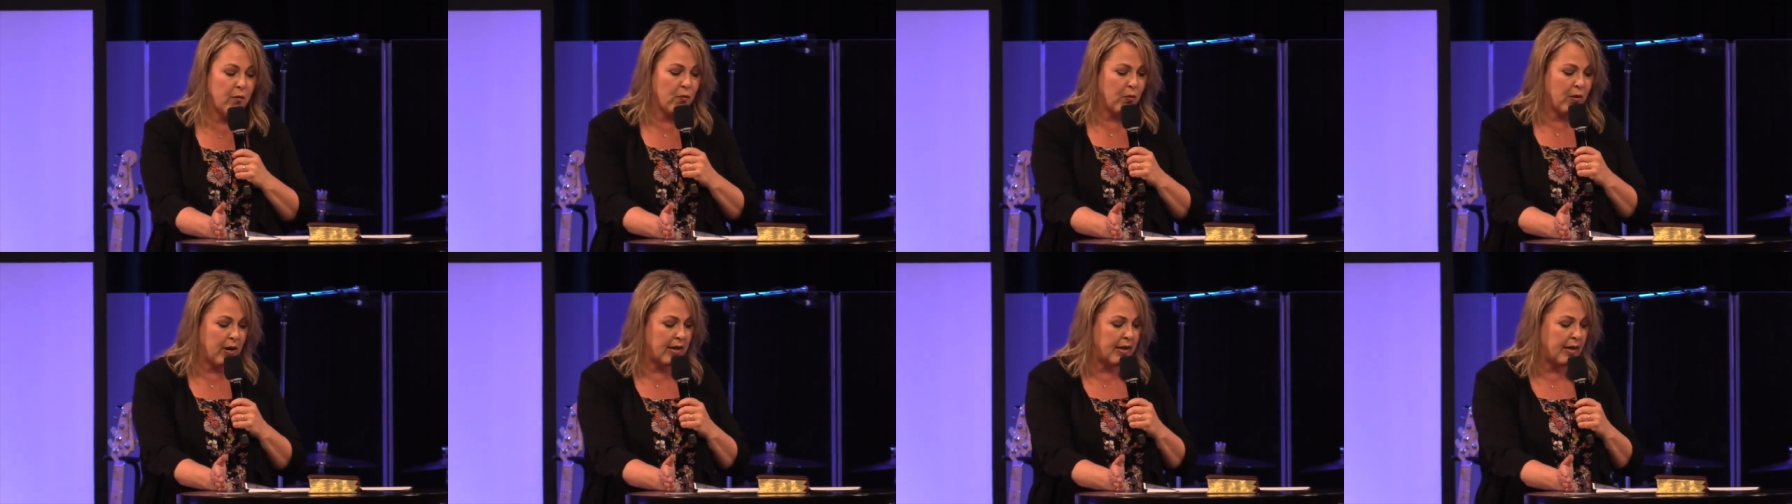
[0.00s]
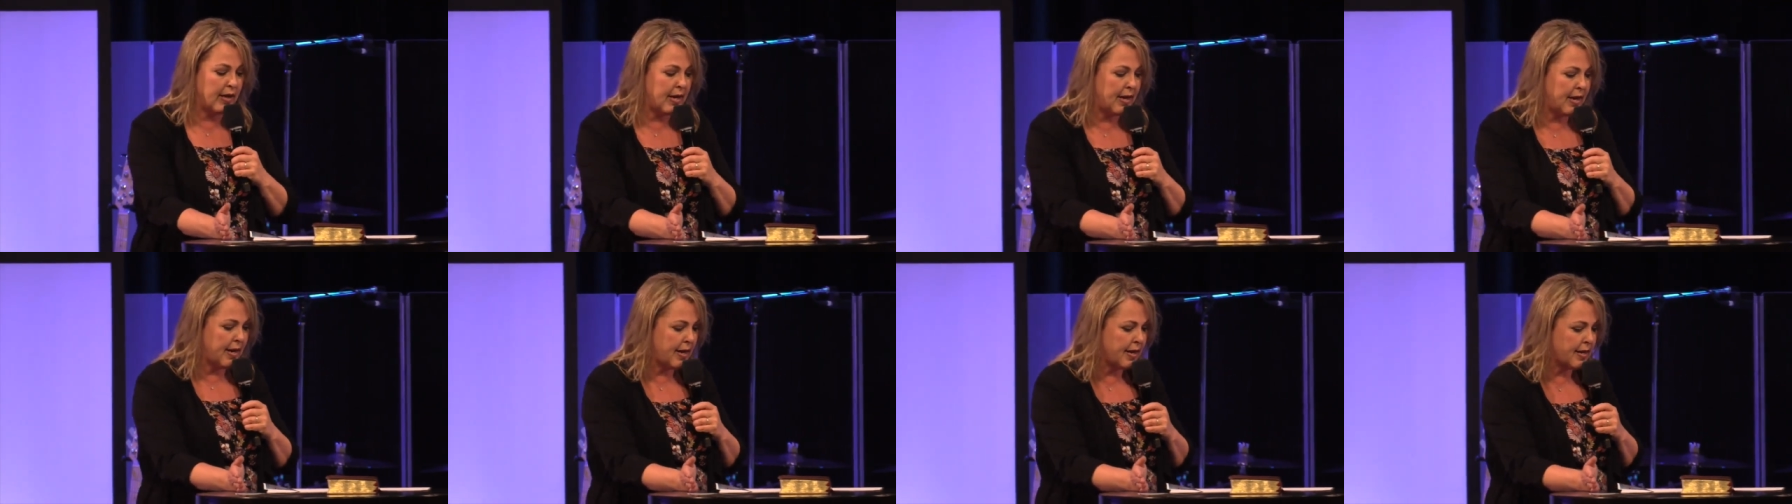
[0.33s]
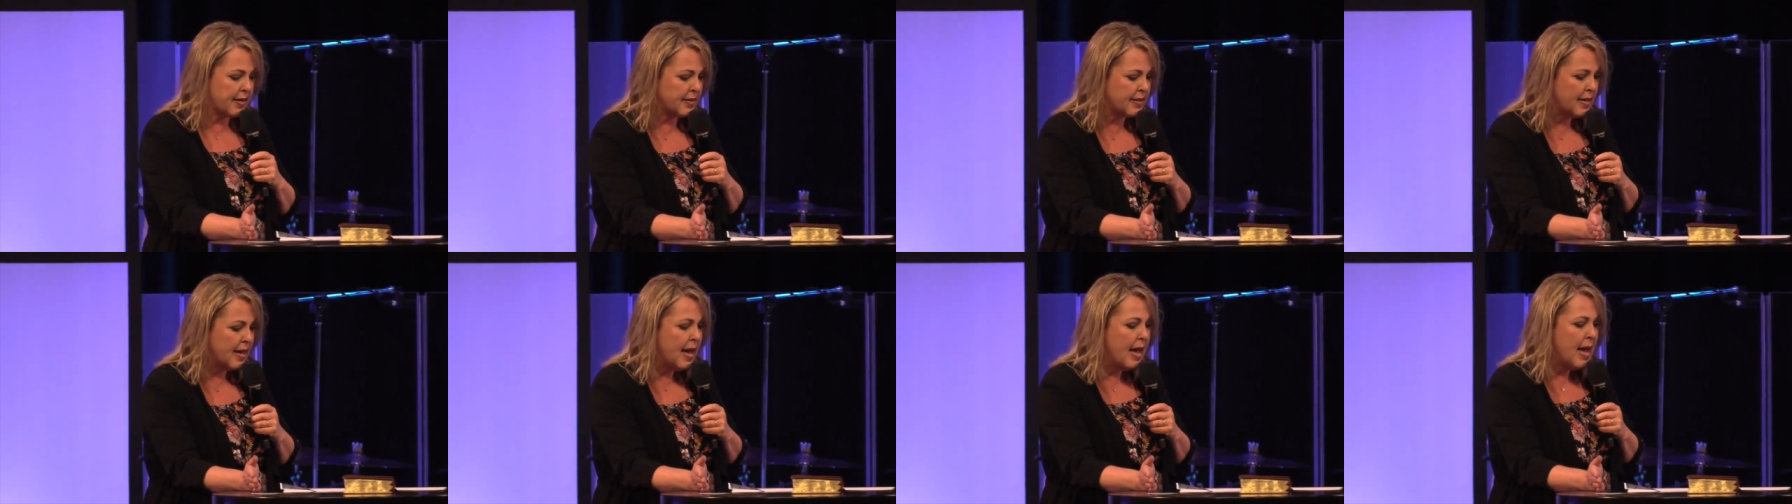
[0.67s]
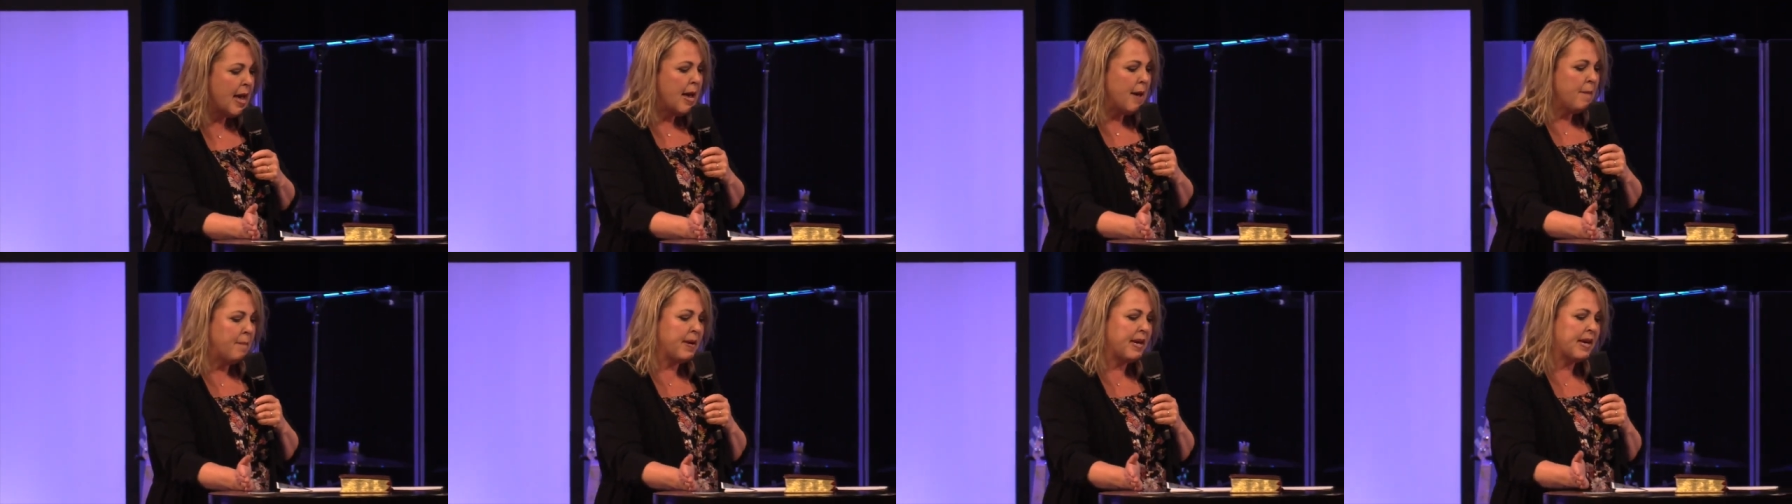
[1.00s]
really is
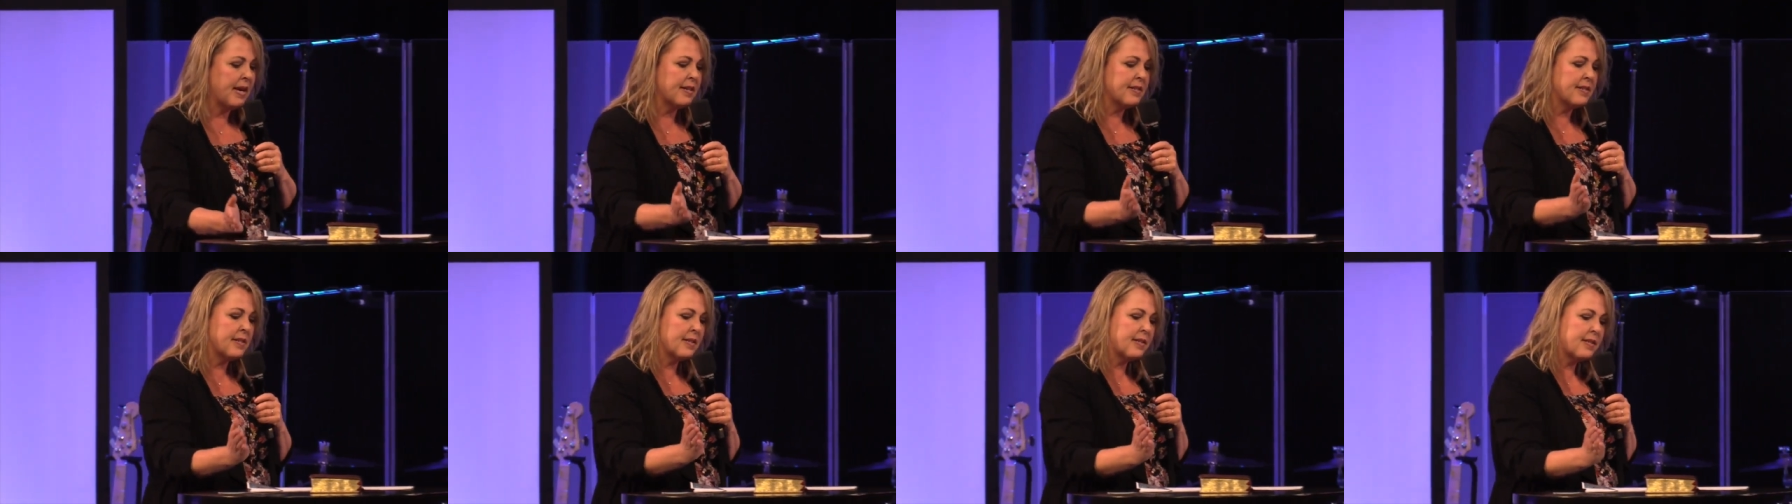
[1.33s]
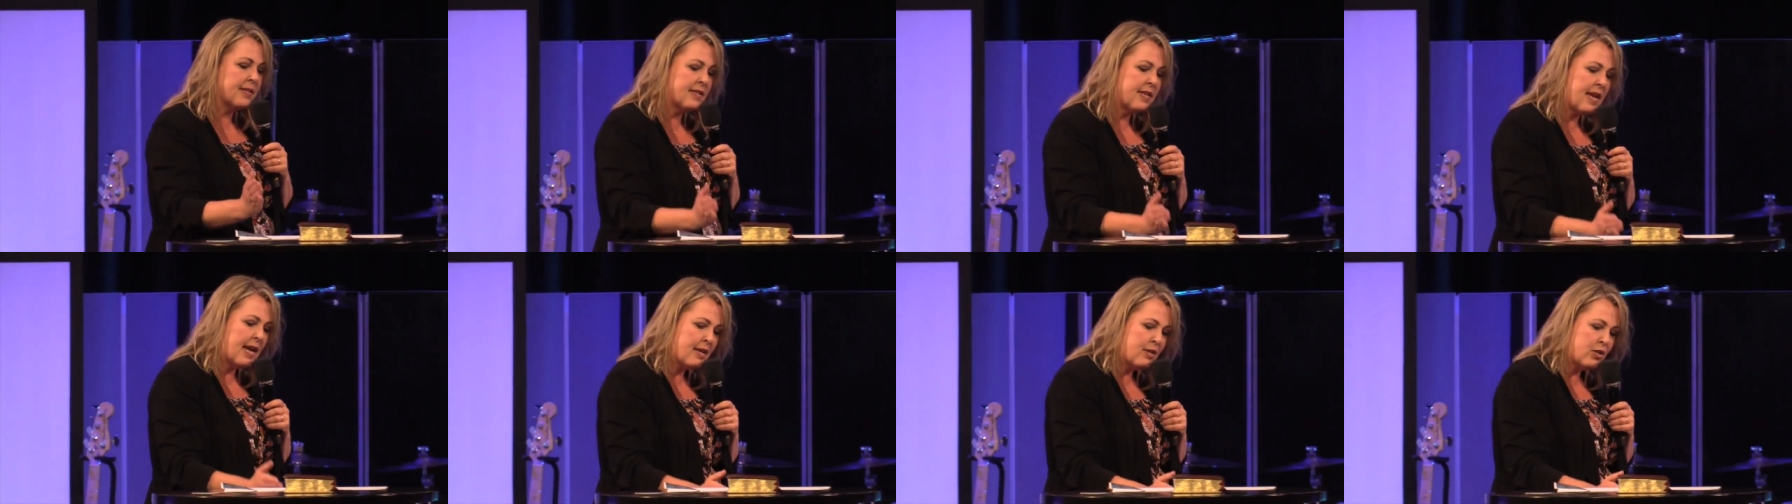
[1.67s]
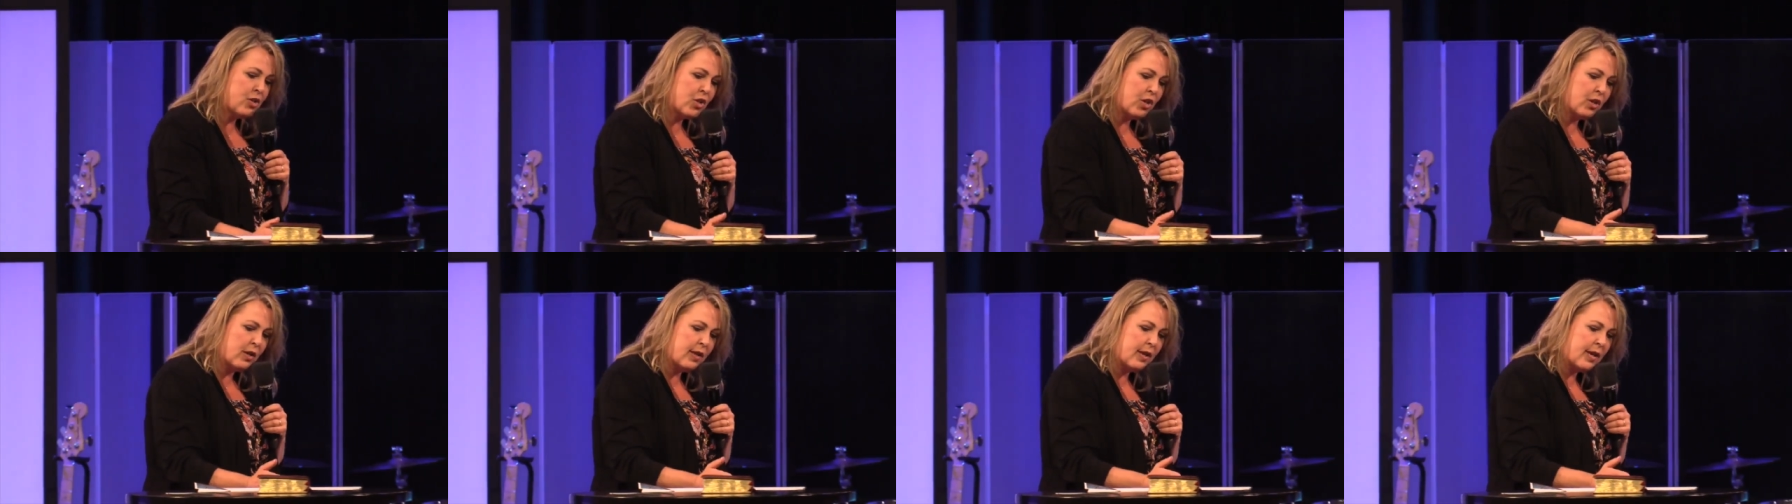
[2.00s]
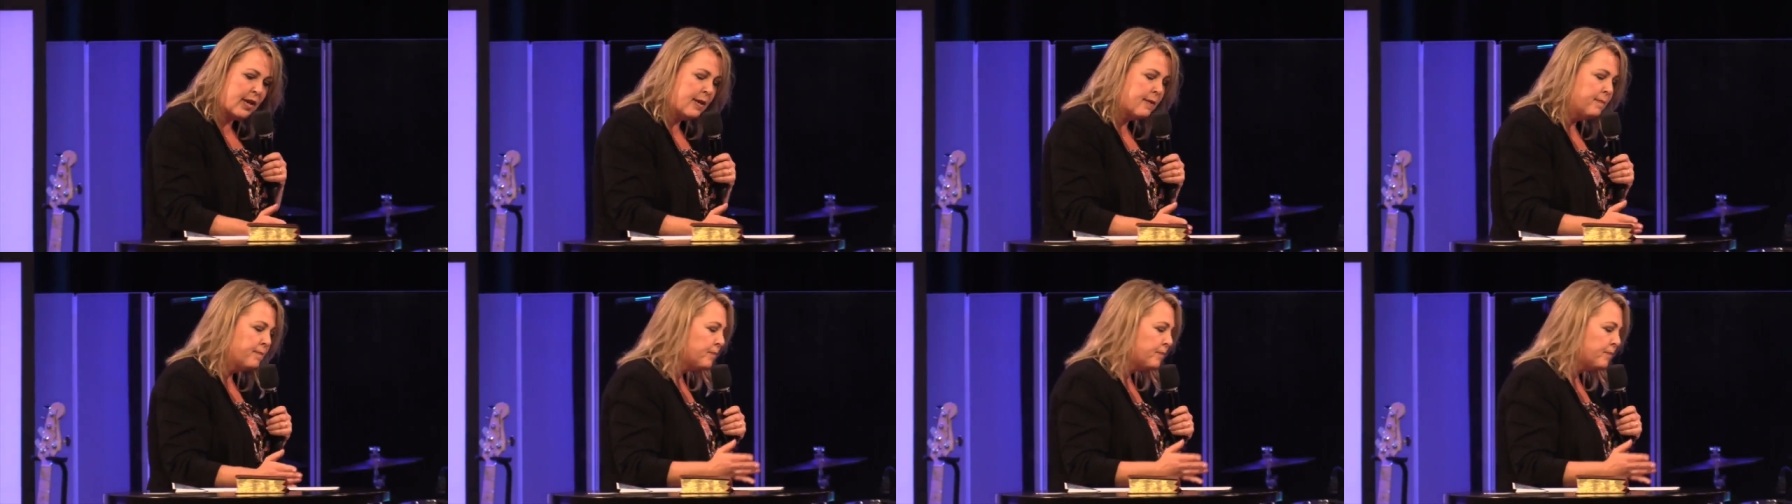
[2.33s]
because essentially